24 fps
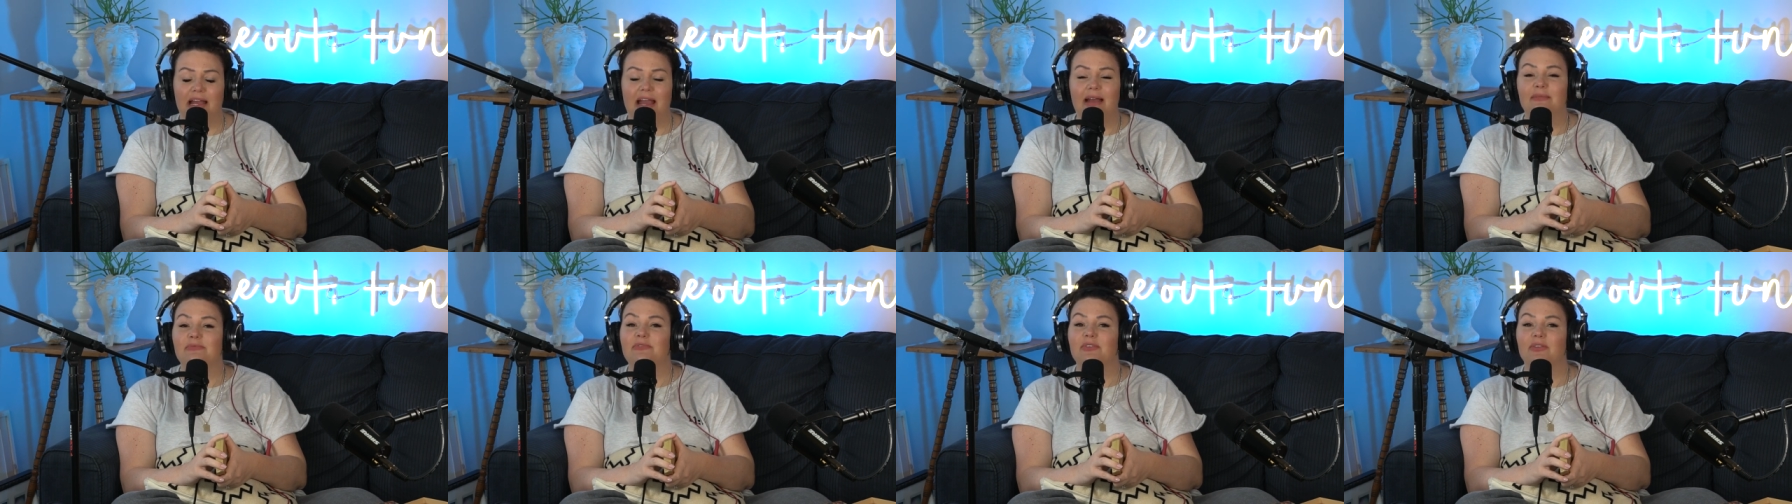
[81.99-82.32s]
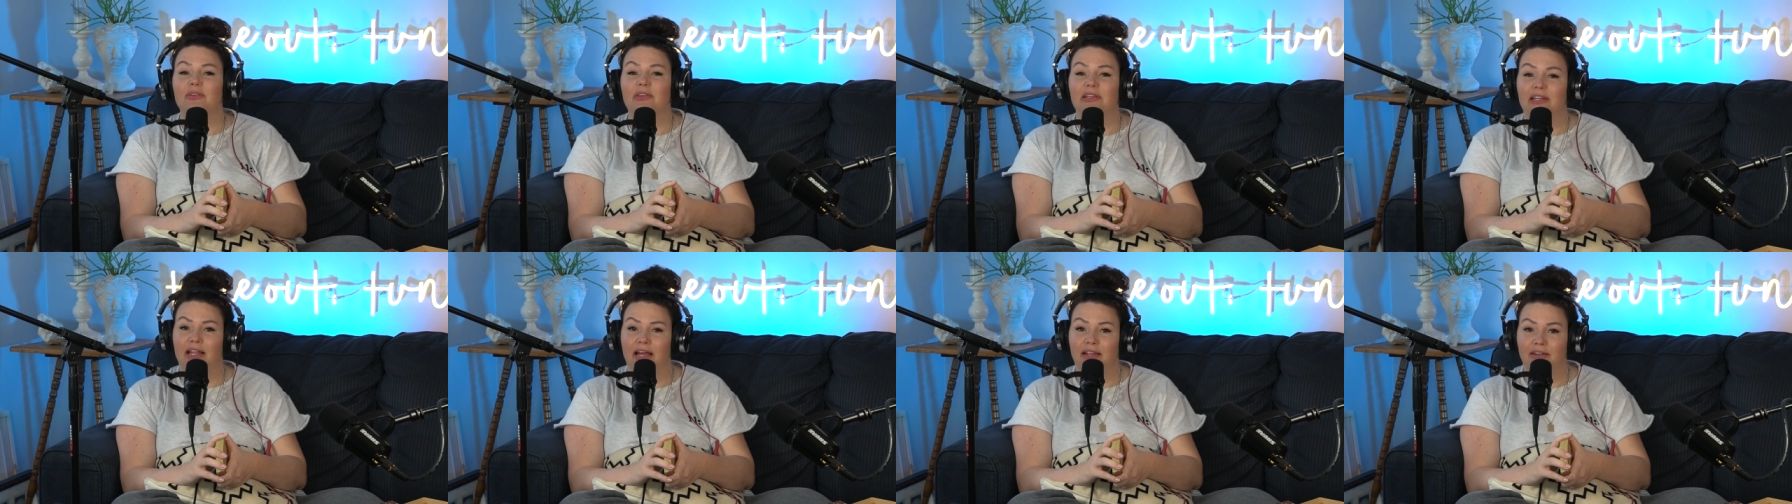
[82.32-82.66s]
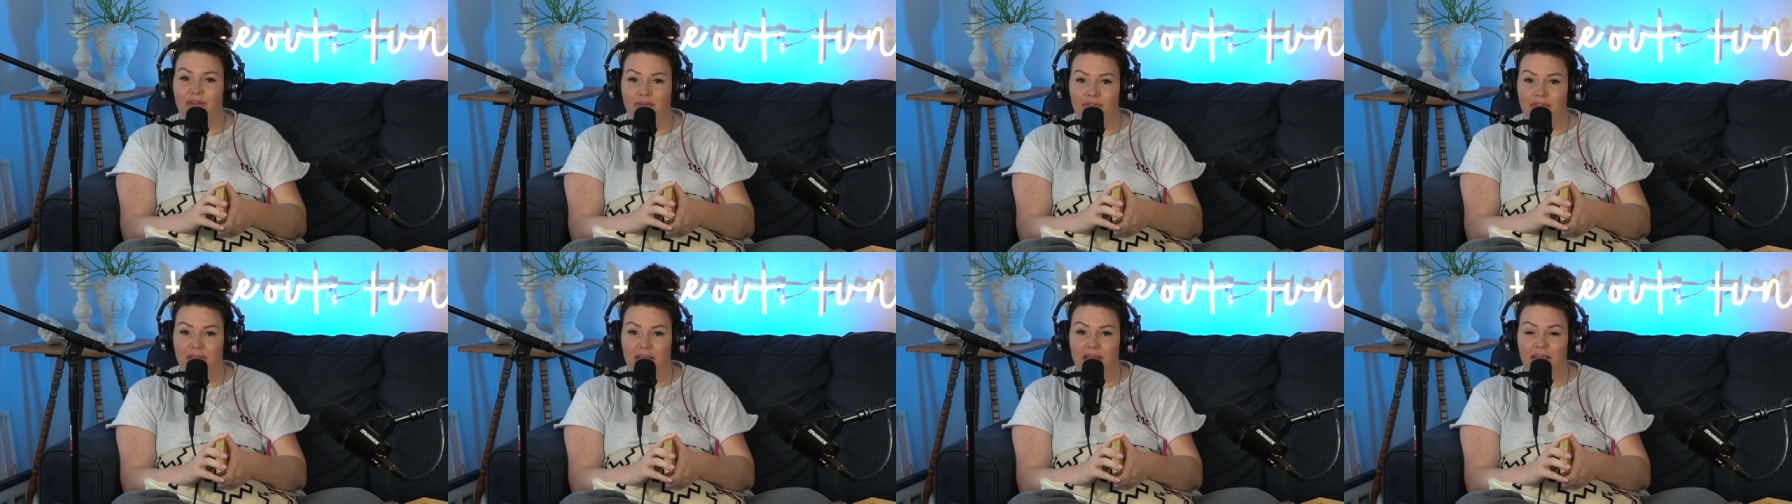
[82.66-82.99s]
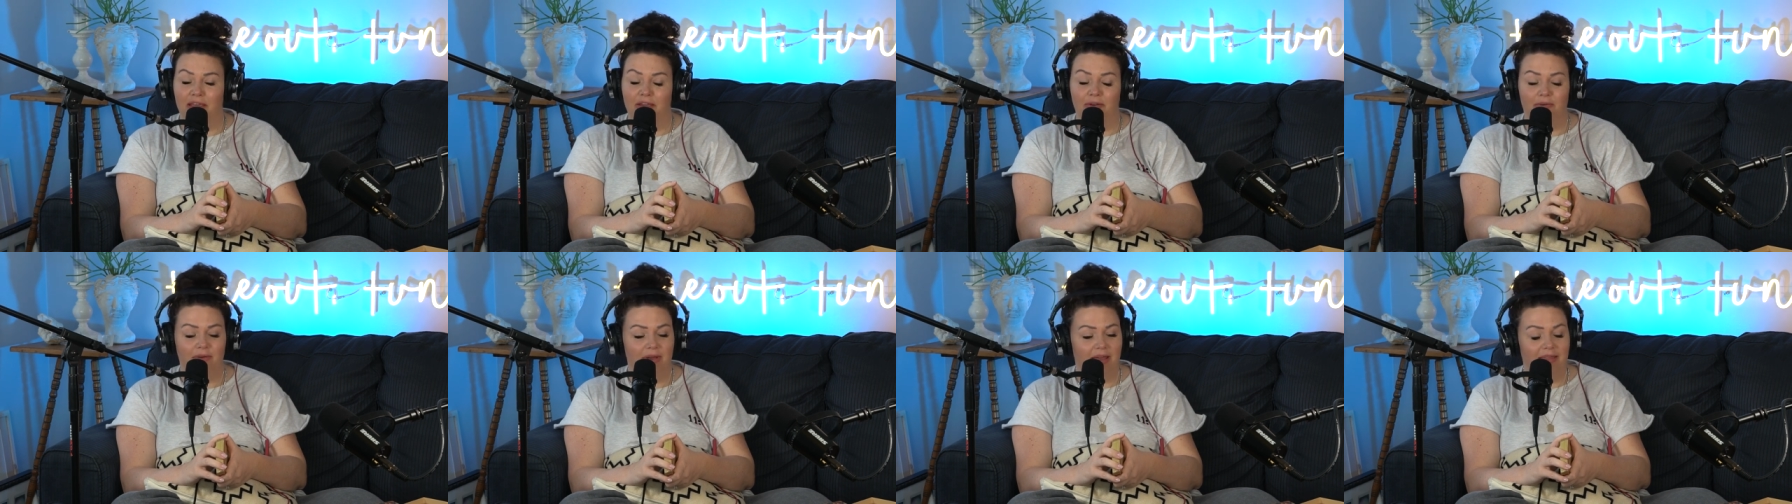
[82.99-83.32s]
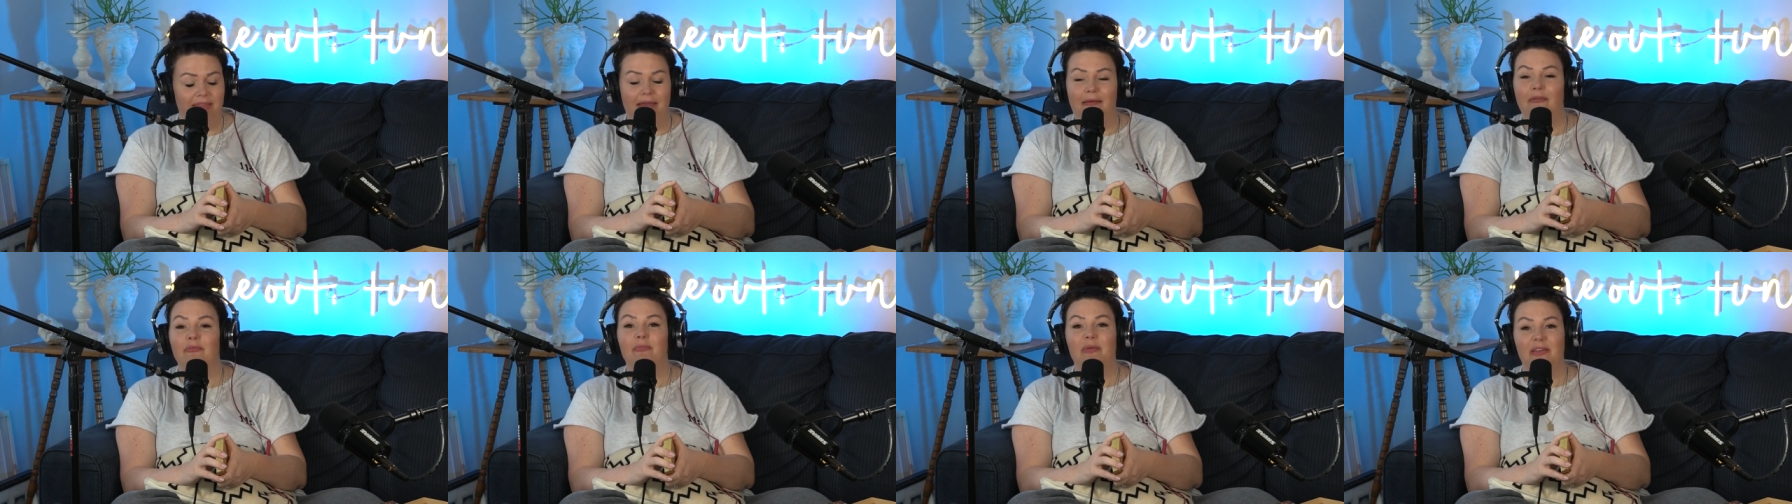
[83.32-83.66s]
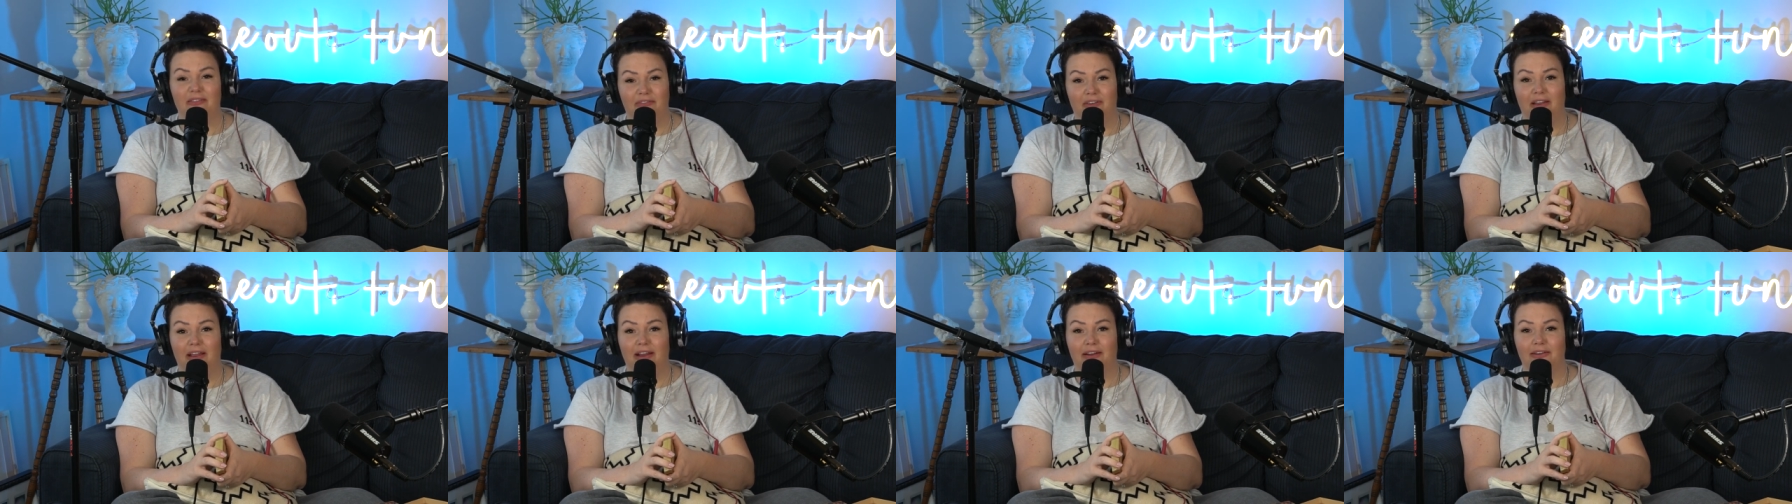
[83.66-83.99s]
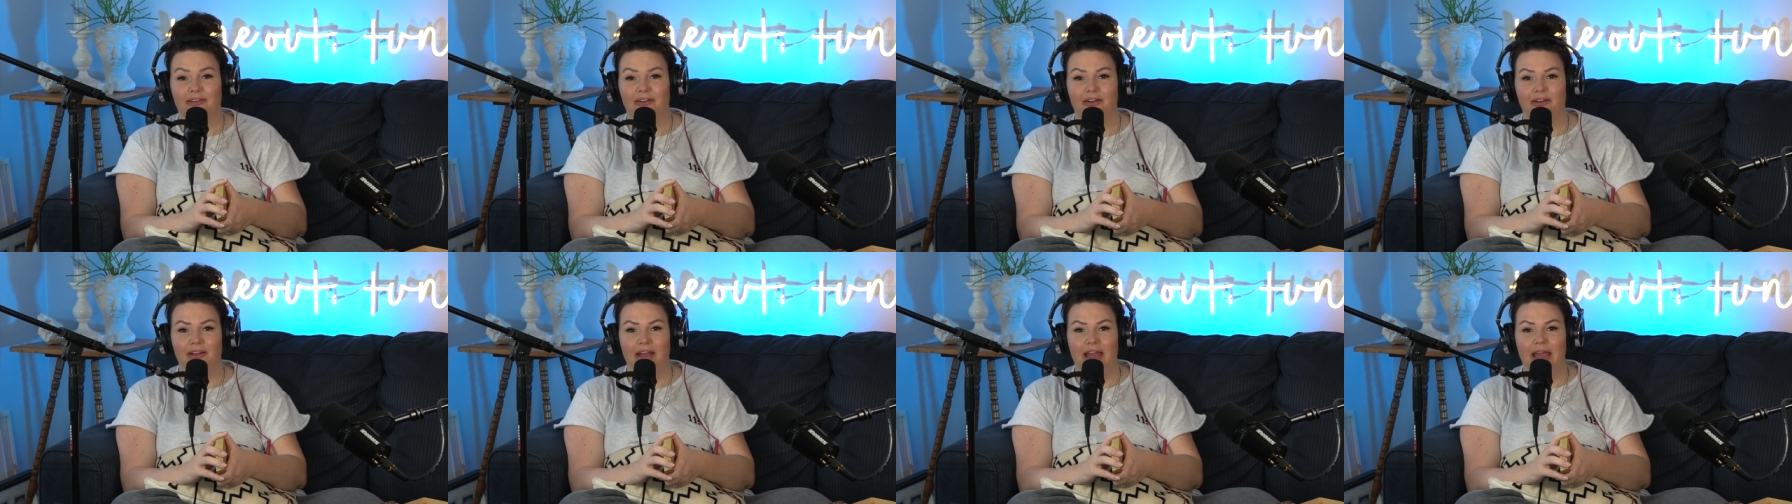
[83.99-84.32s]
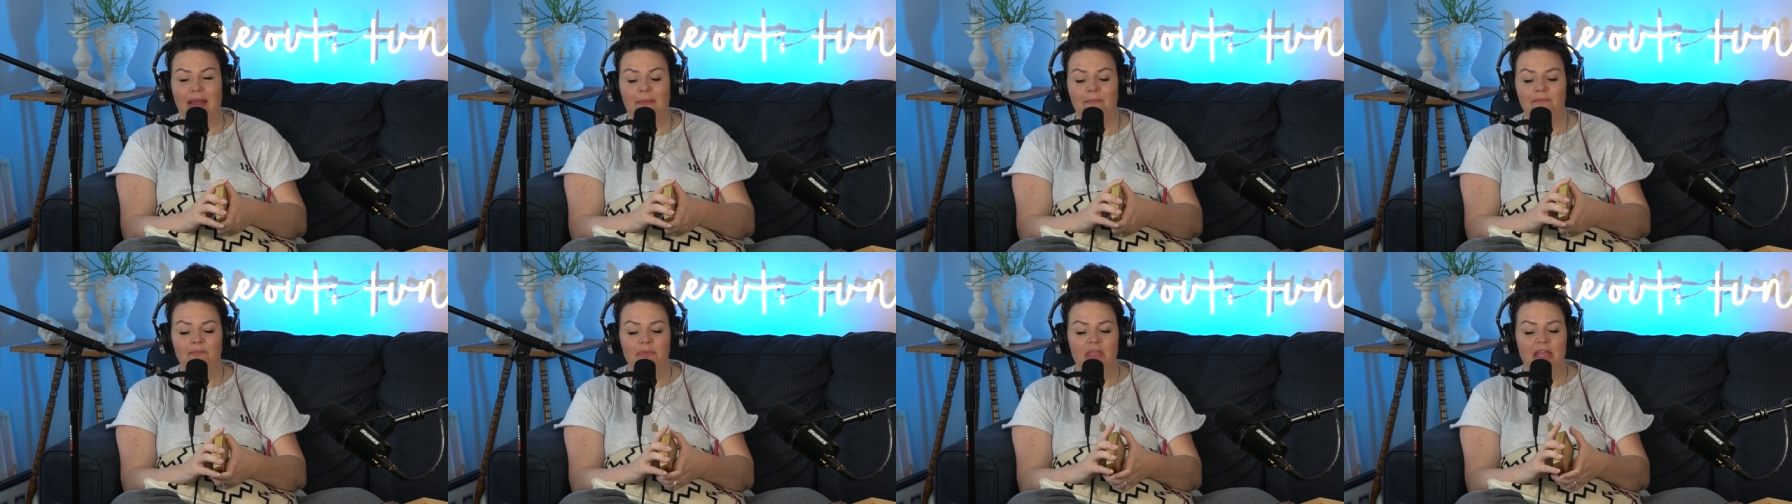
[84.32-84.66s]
absolutely not, no, thank you. And that would be fair, okay?